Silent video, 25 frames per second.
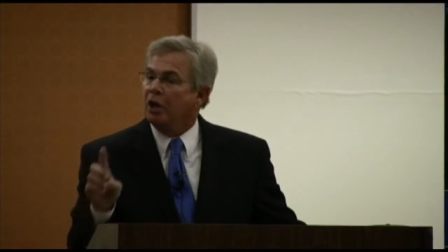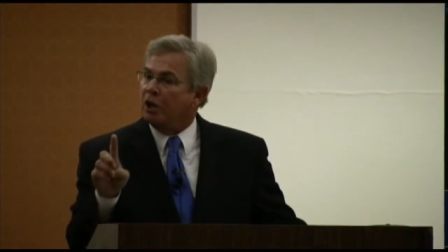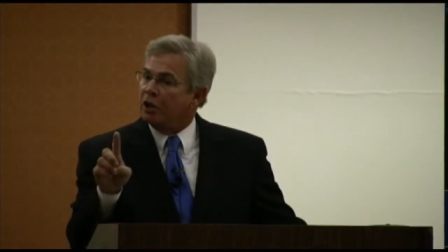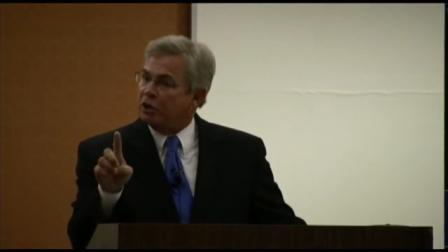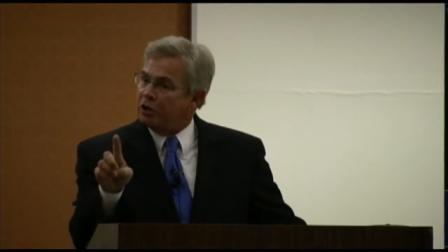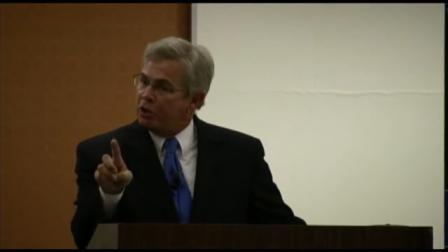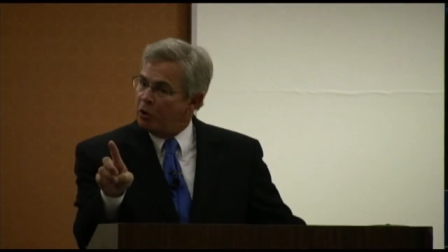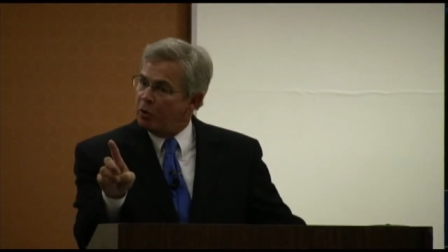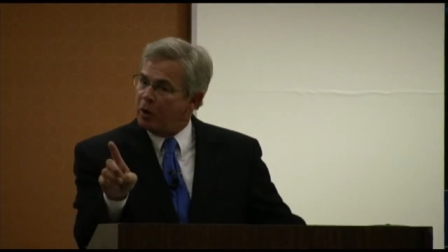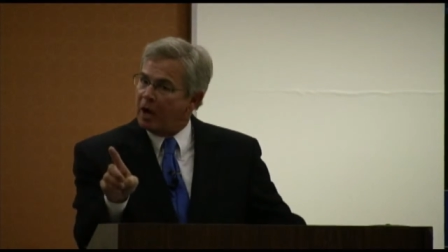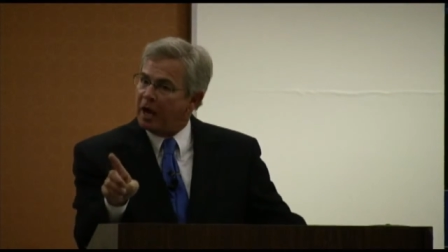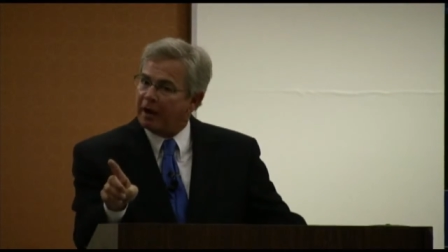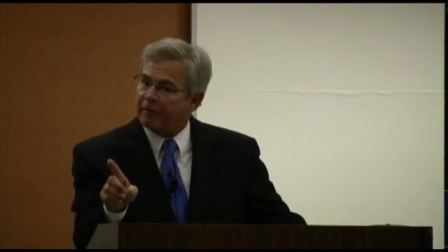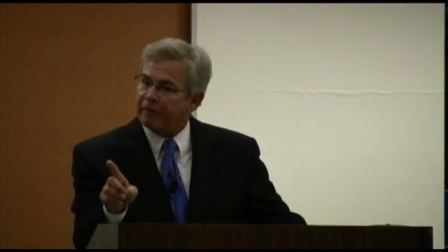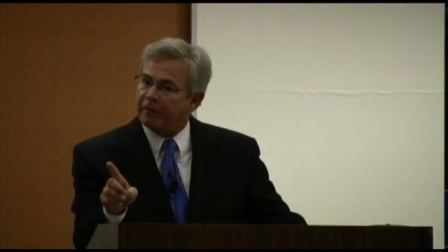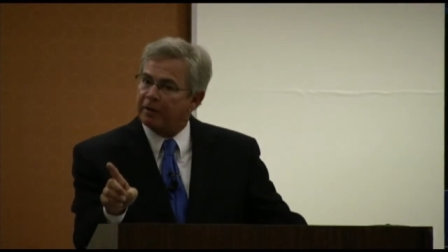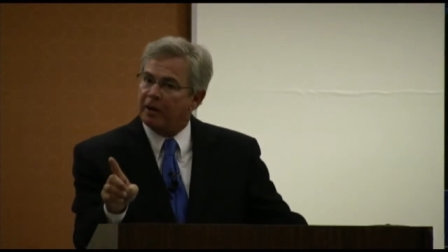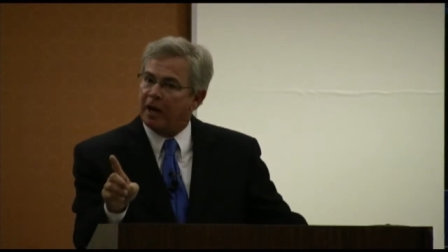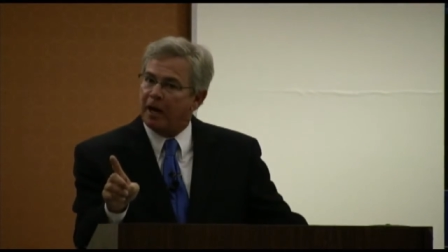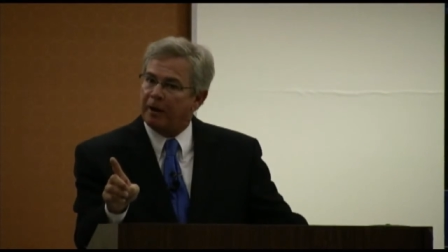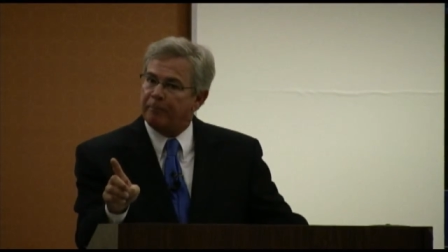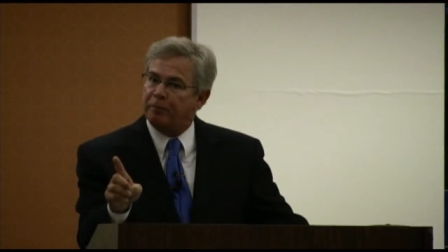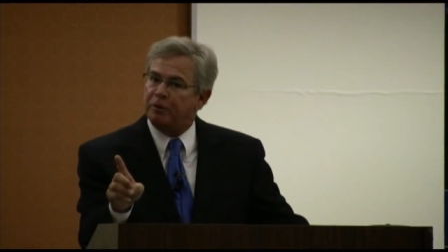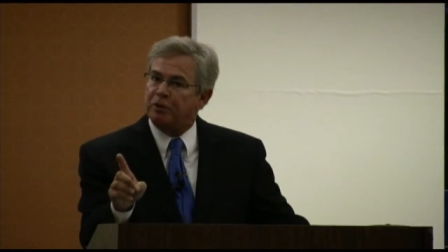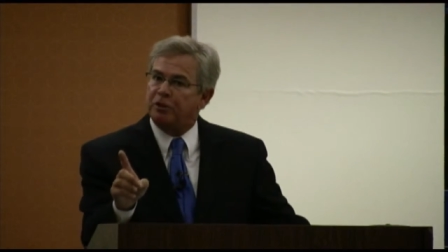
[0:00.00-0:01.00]
You have an
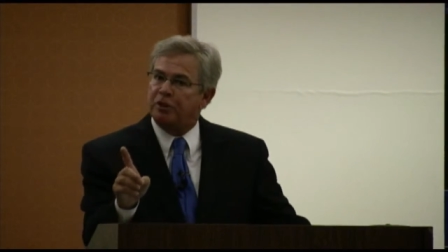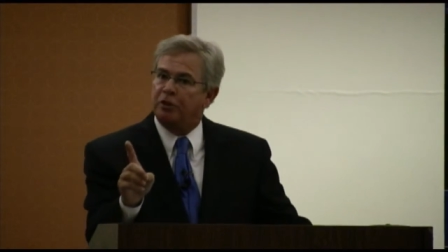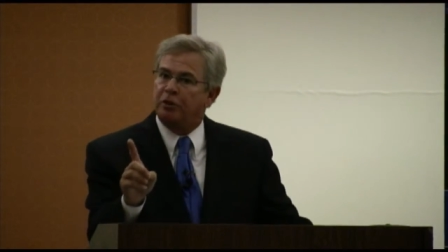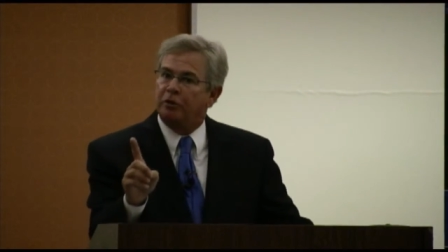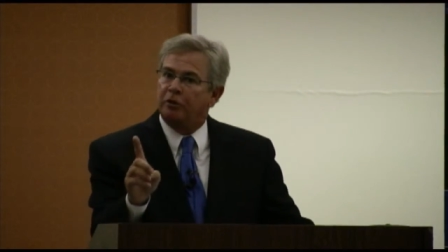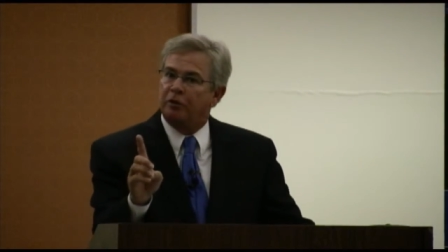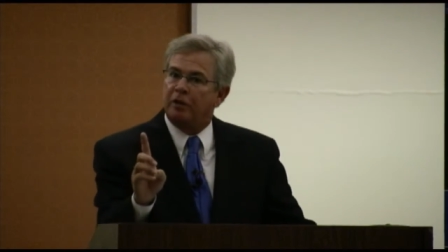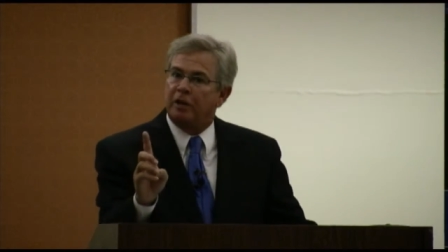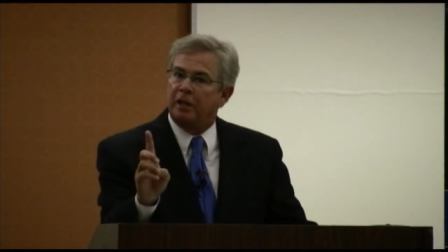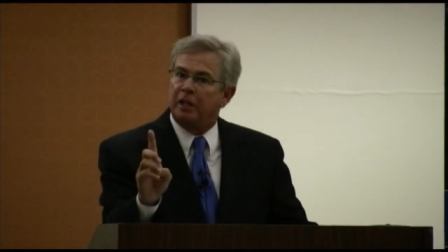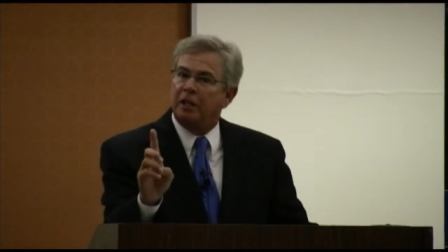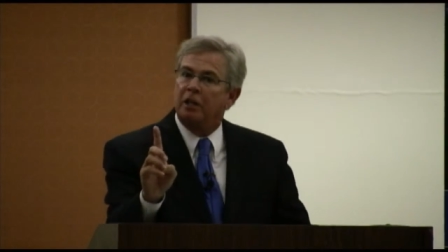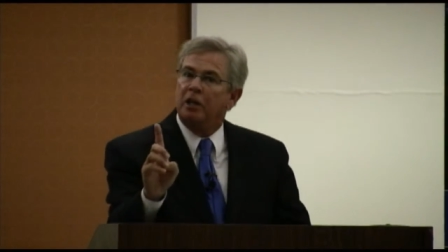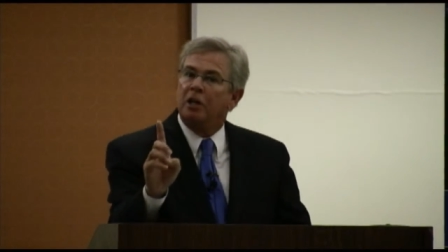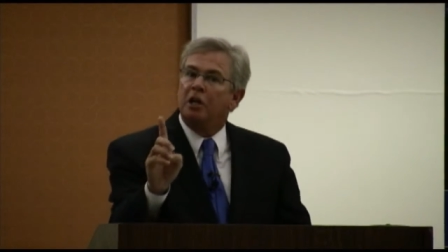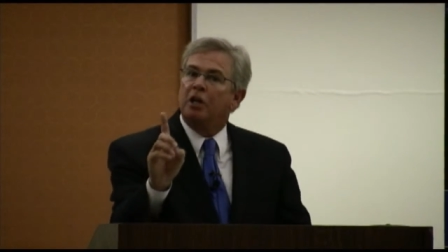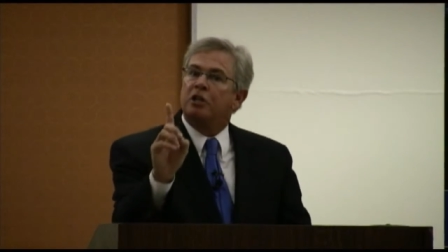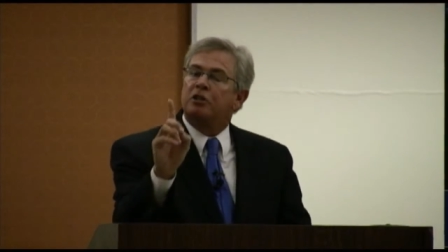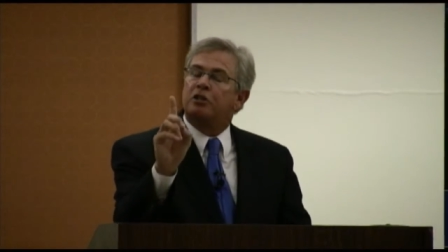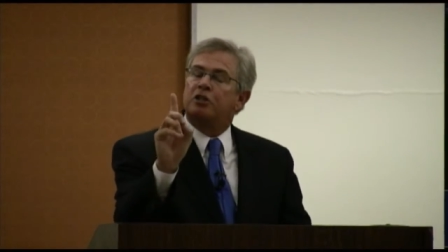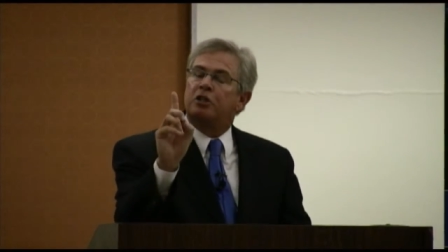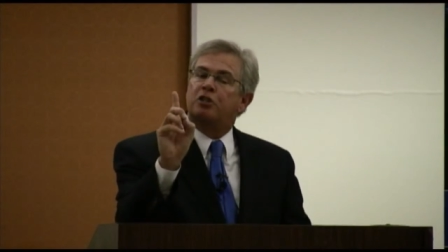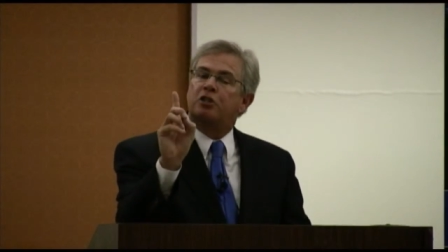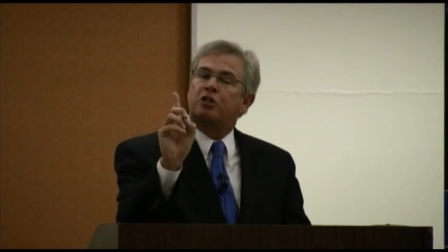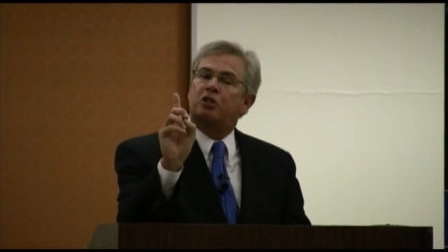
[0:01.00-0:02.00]
opportunity
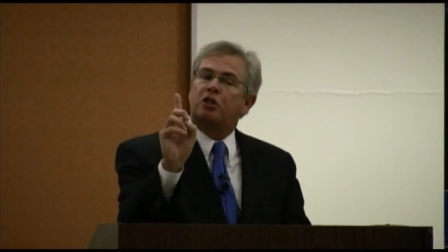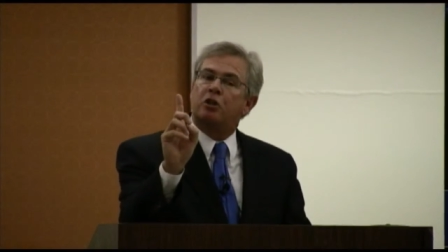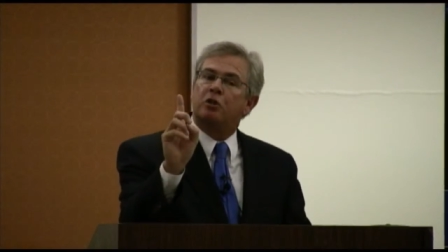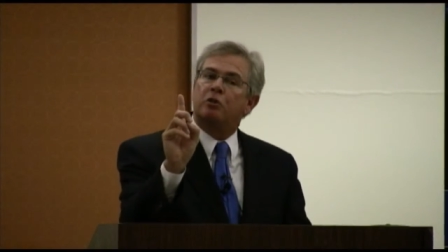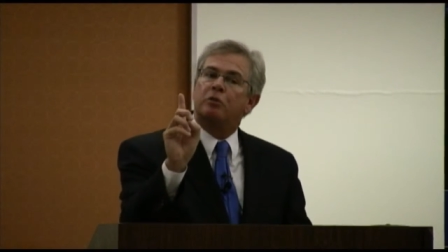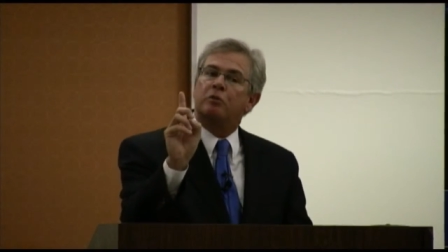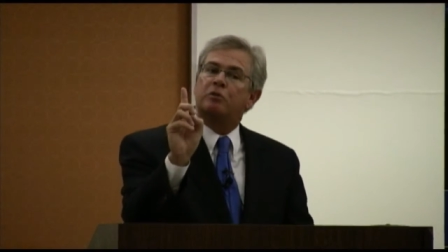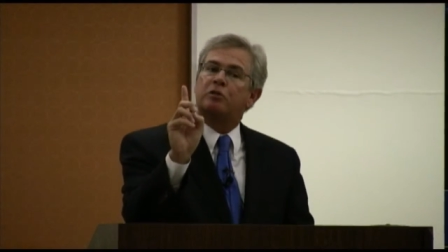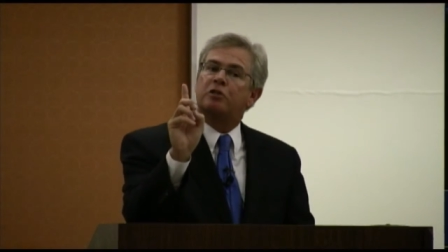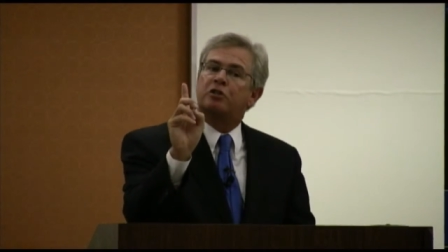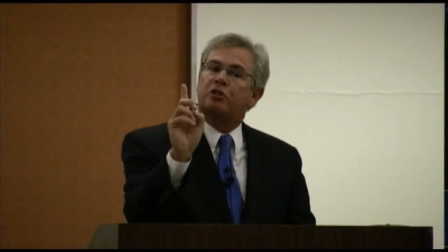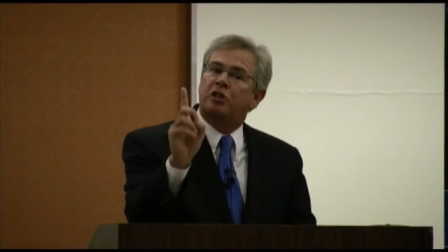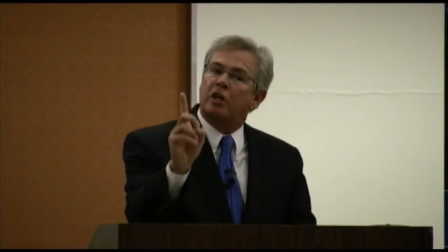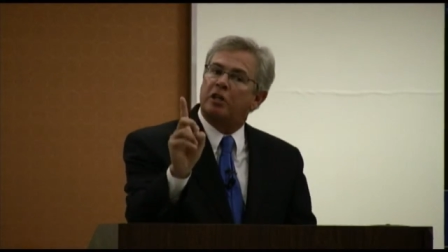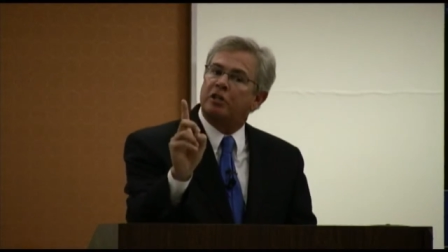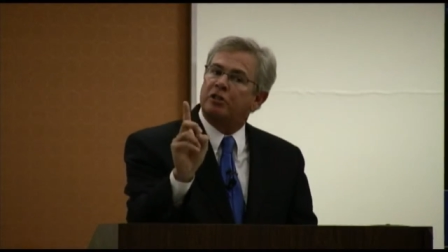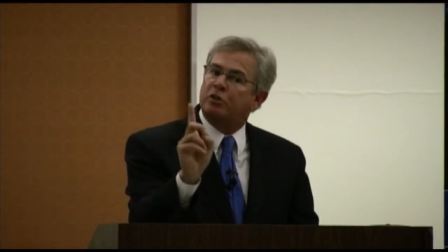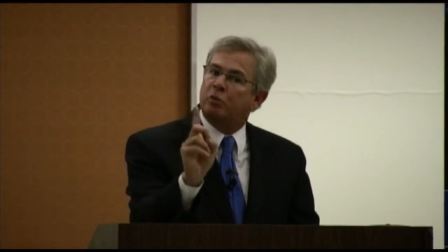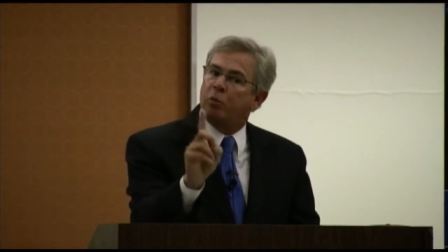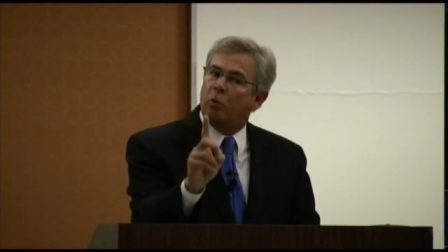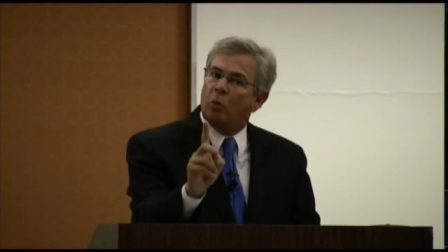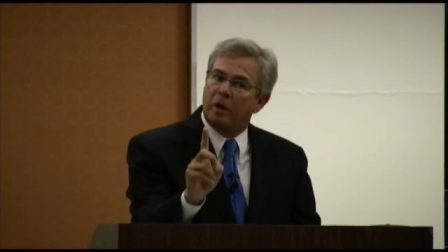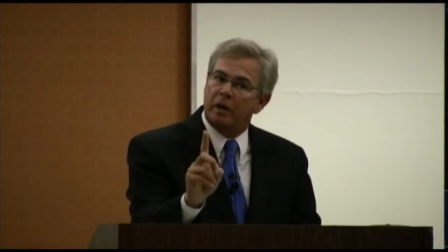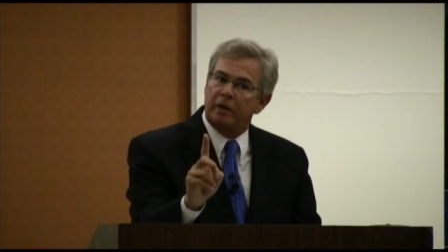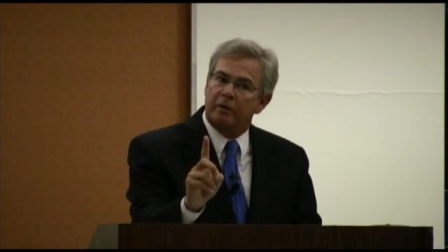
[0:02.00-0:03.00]
to choose
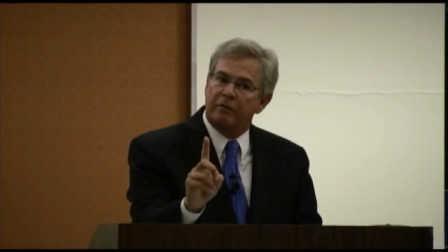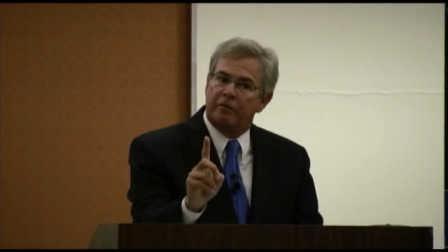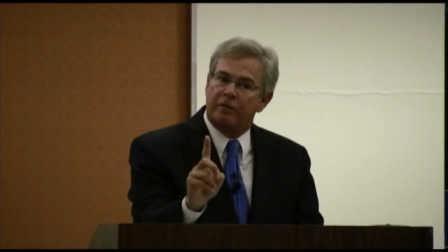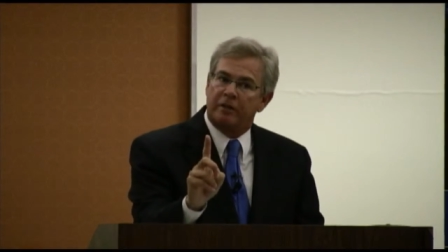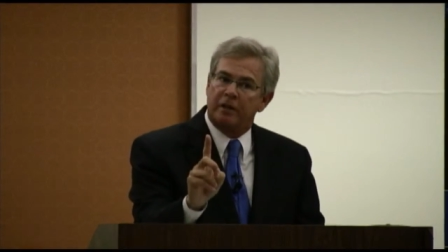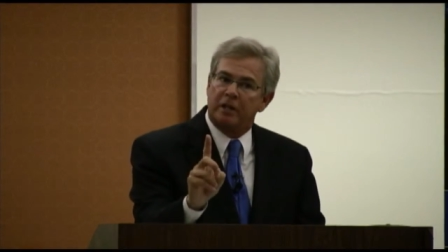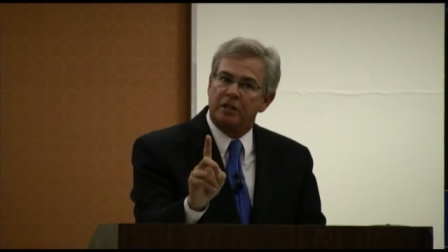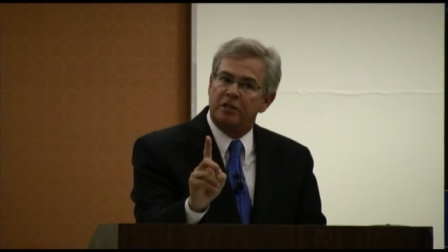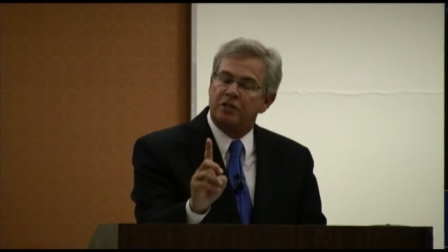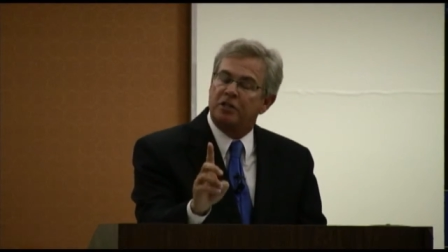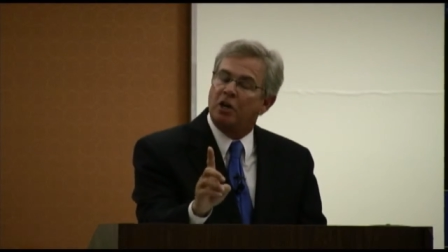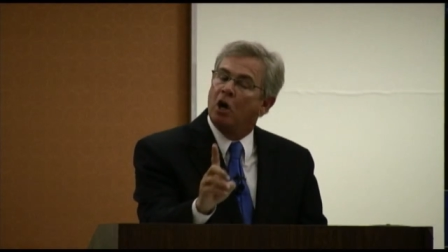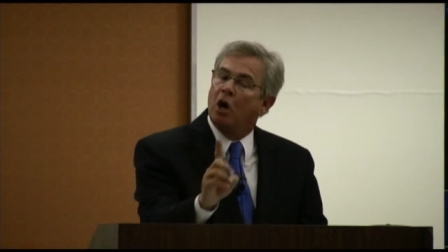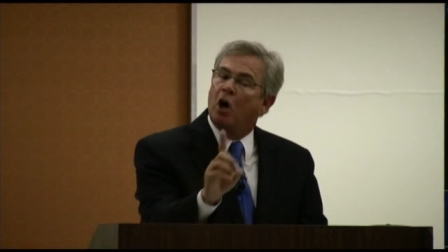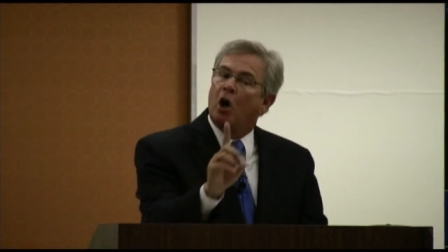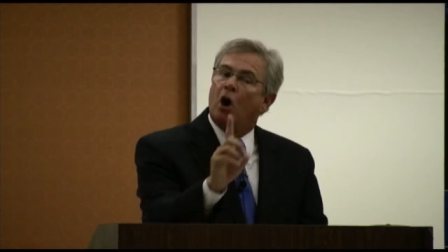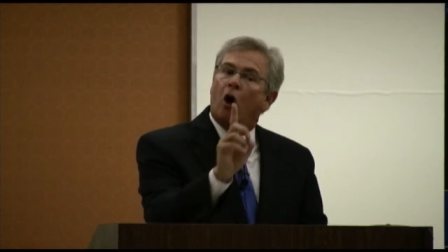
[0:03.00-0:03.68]
just one of these,